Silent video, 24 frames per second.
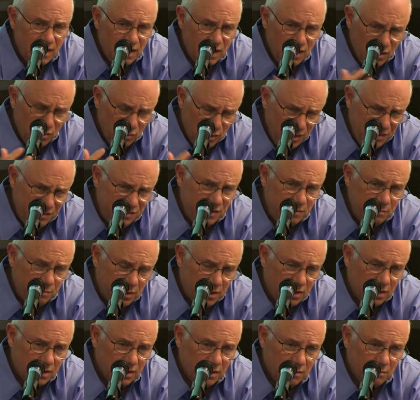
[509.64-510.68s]
erase in
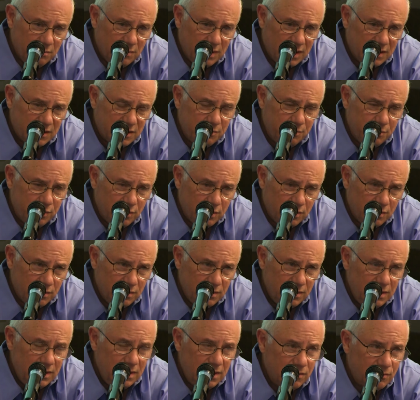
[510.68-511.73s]
parallel
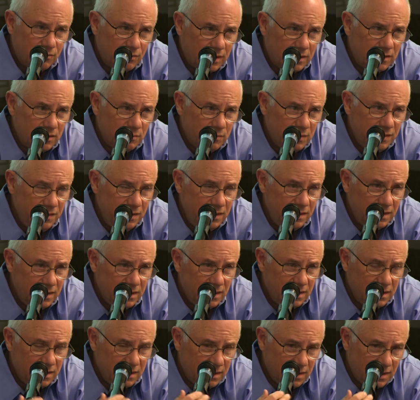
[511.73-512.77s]
multiple randomly
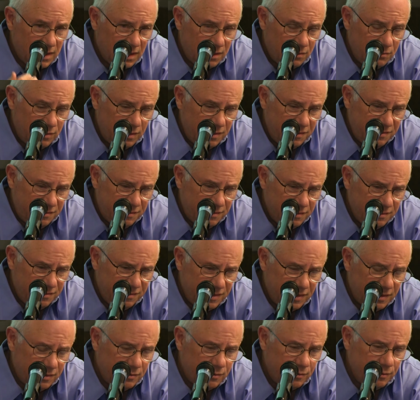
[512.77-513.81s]
addressed
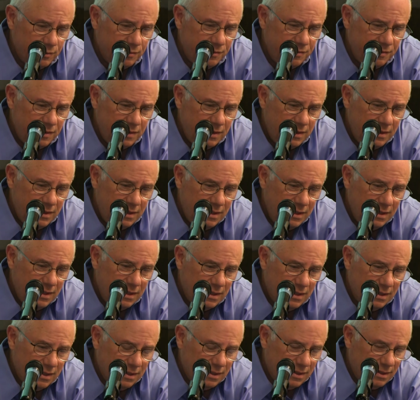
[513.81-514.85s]
sectors.
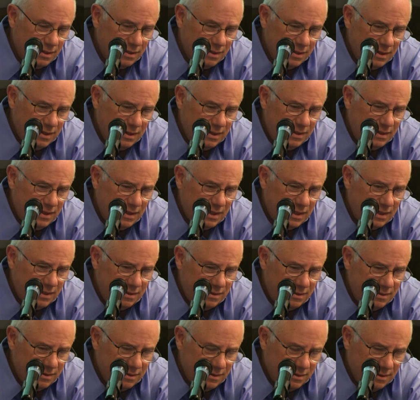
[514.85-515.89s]
It had
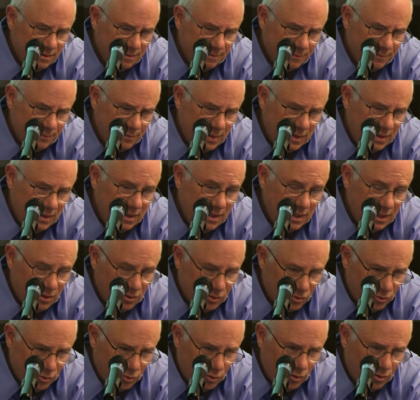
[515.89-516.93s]
a
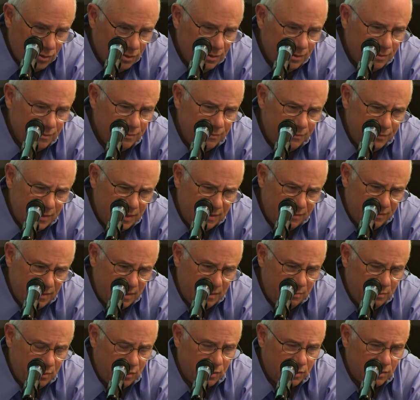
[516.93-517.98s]
controller, very, very
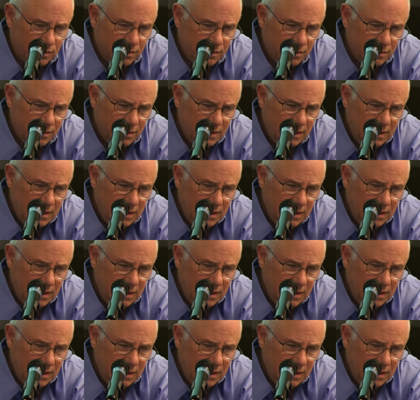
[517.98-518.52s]
important,